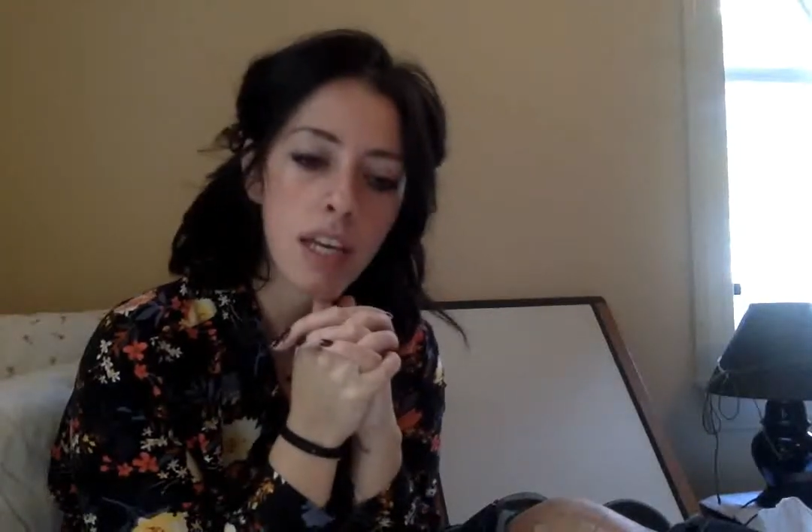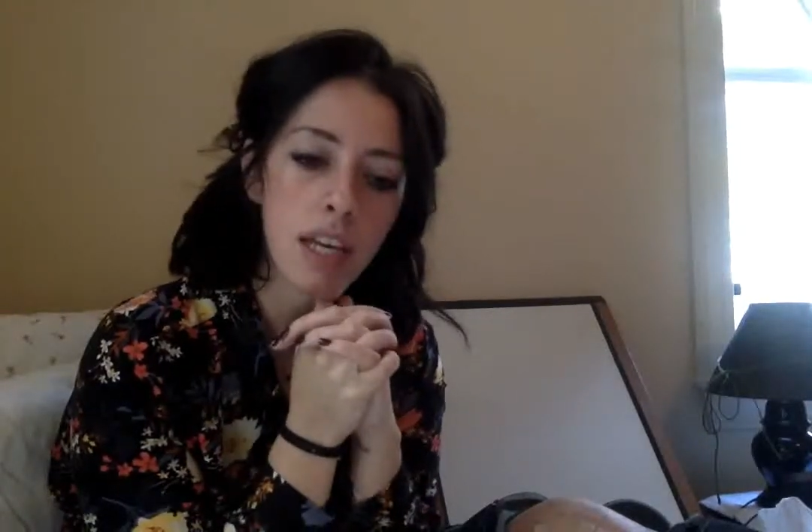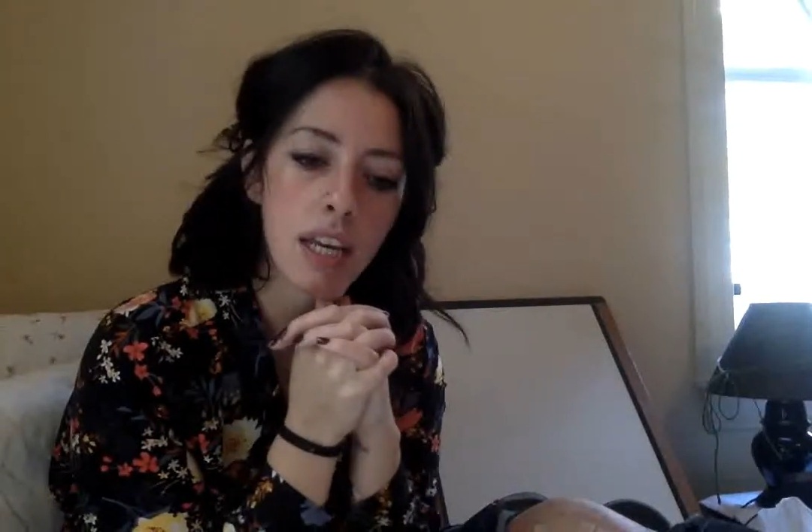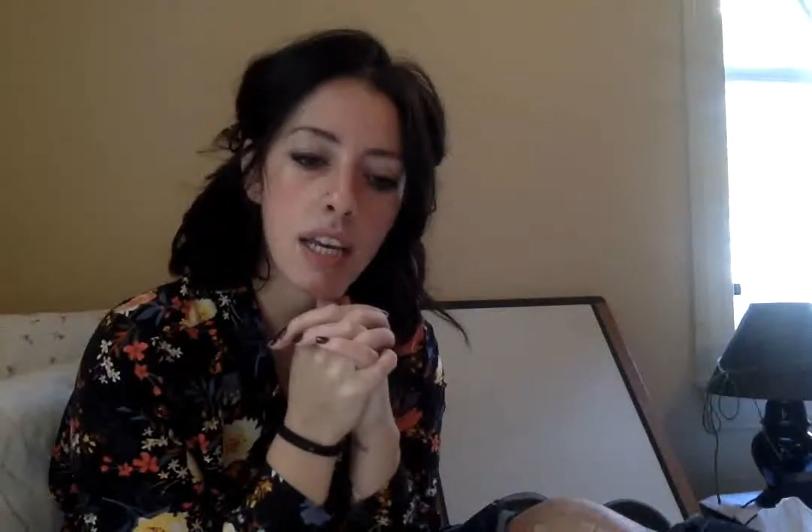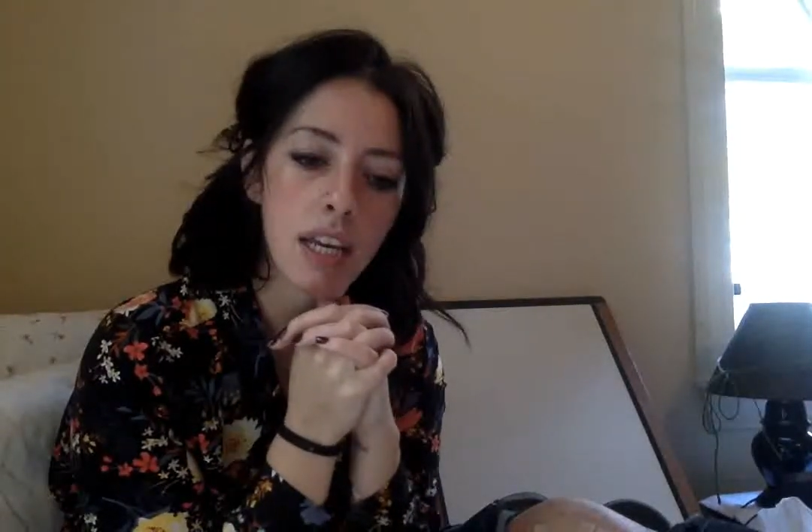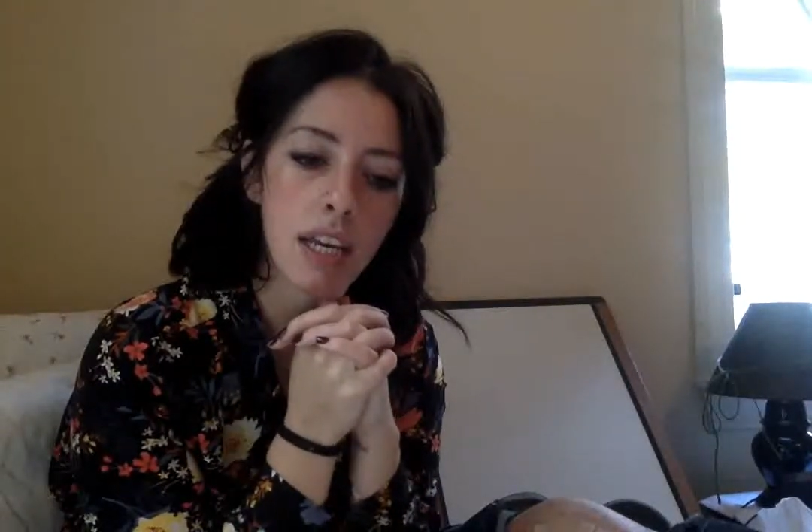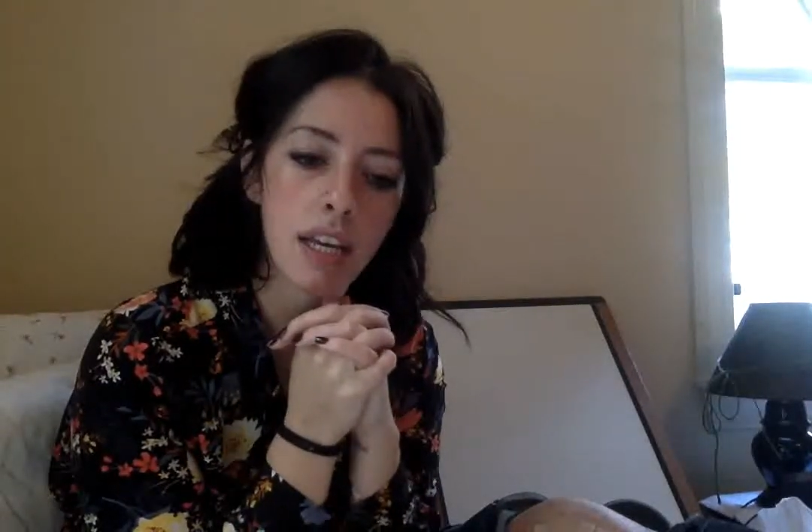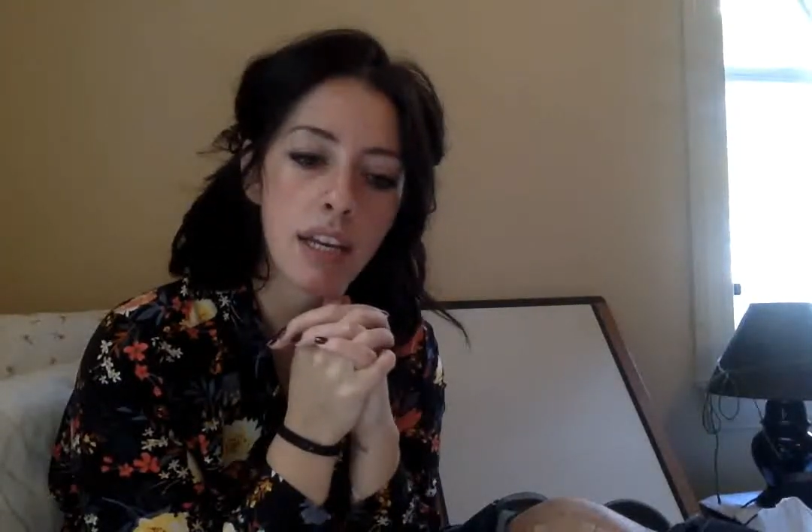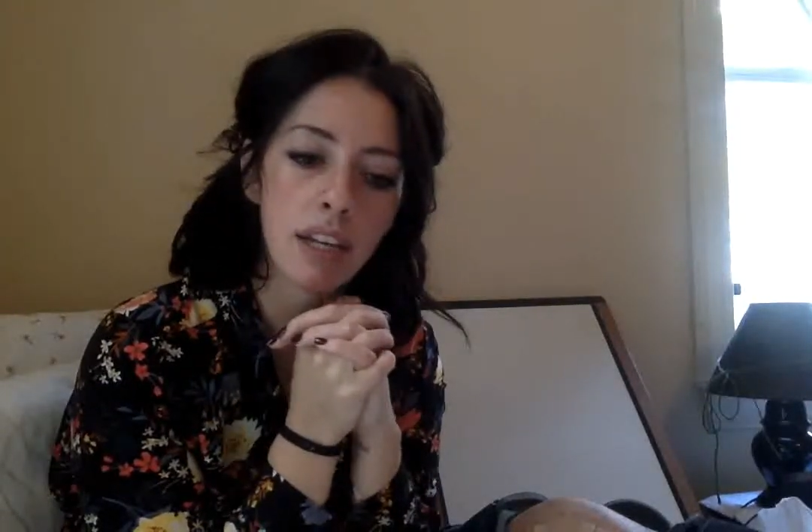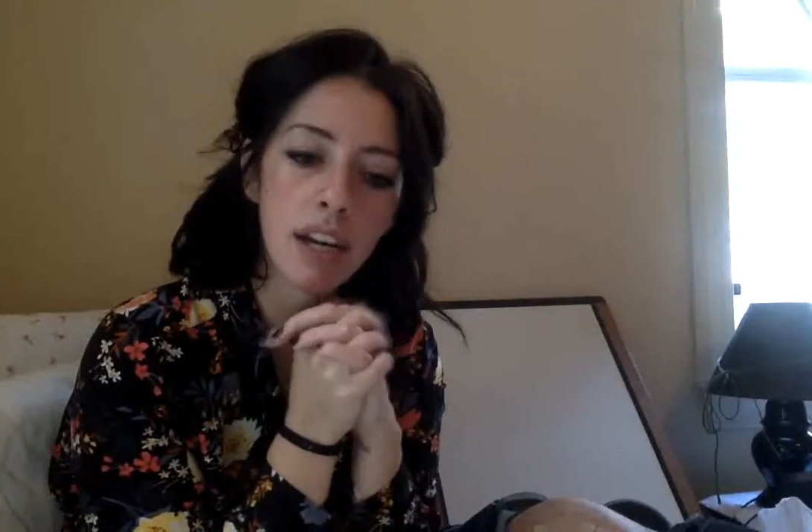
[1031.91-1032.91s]

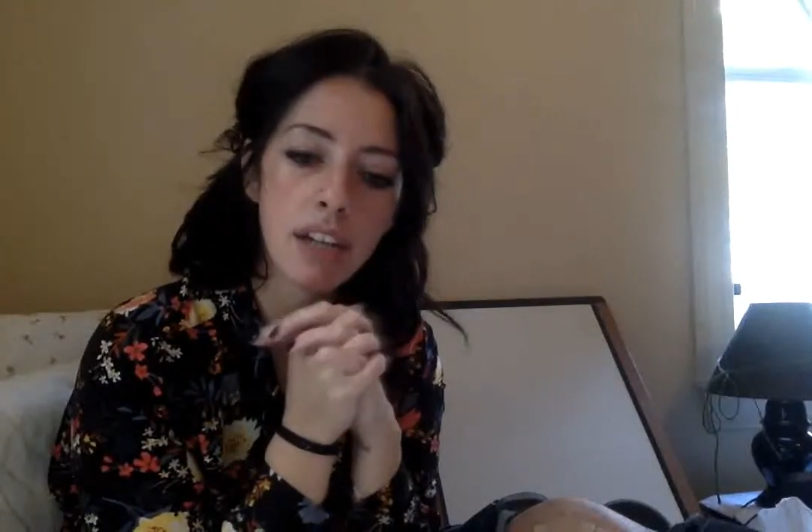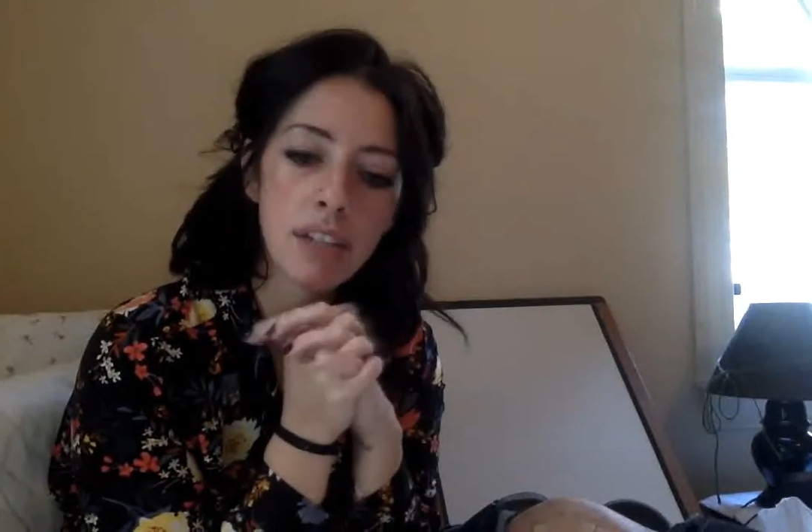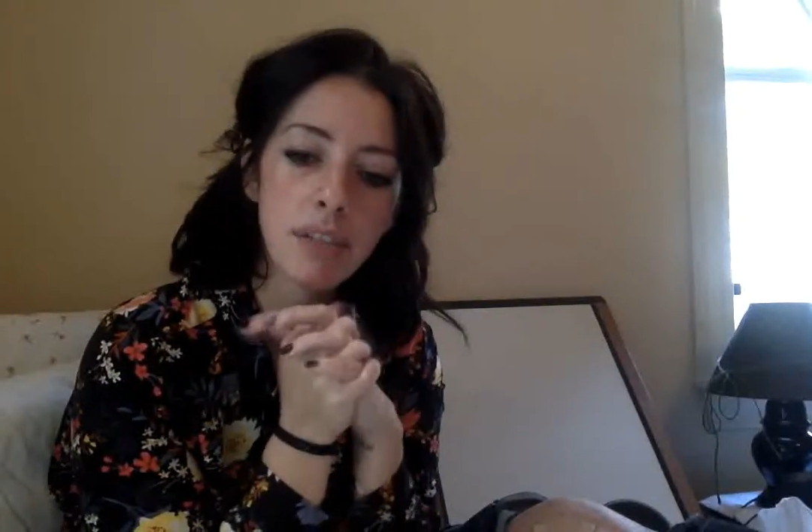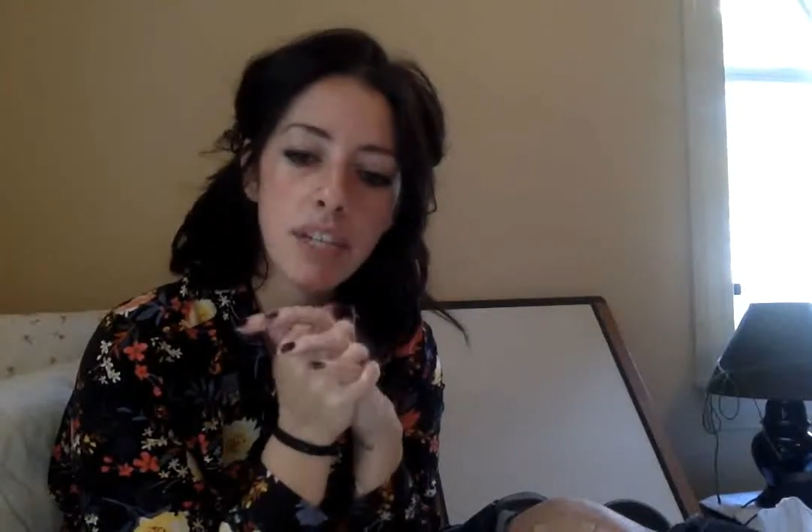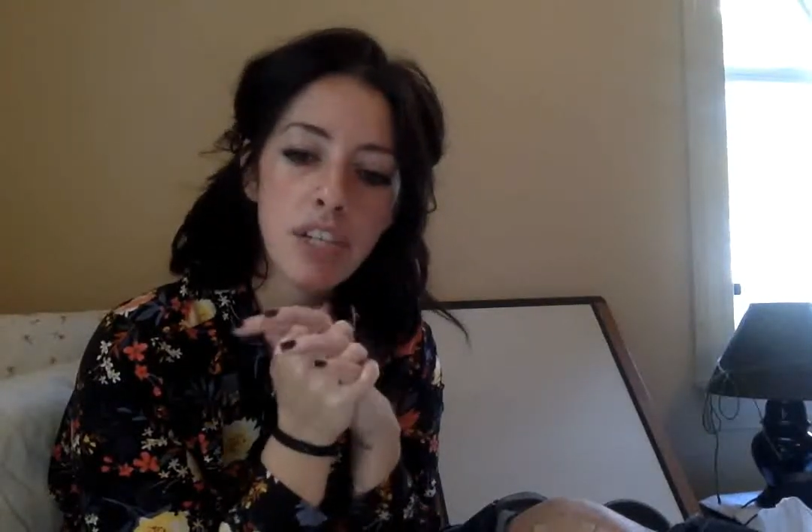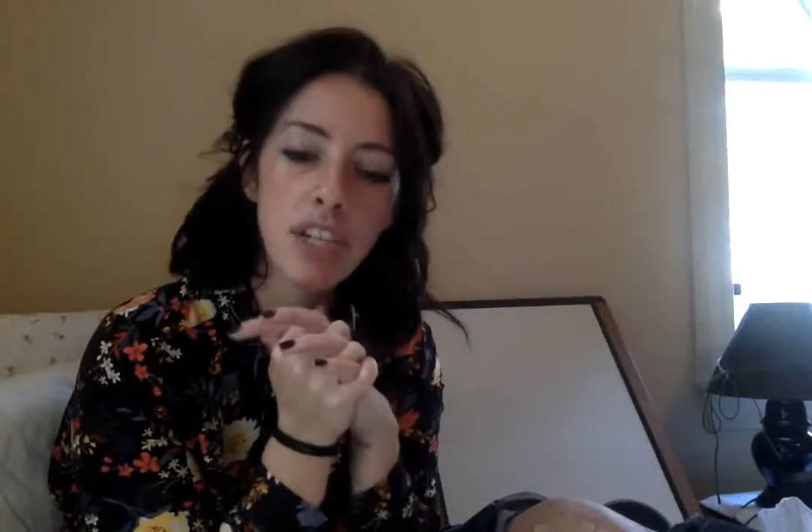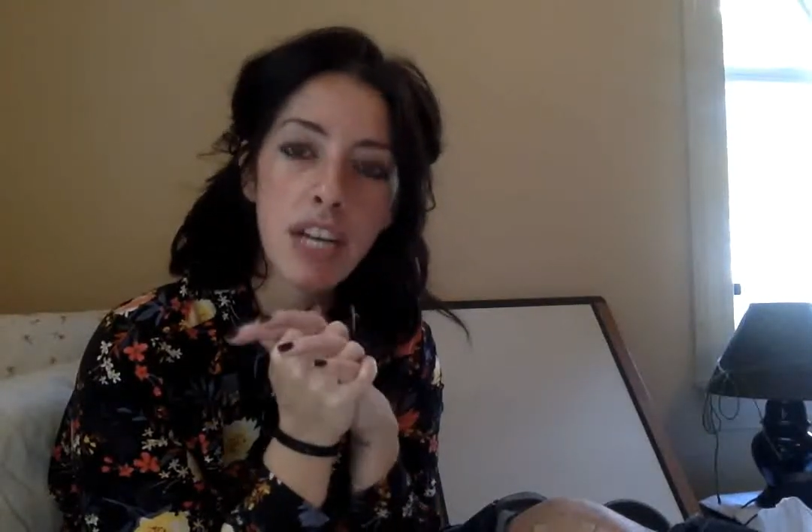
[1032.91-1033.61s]
Incarceration,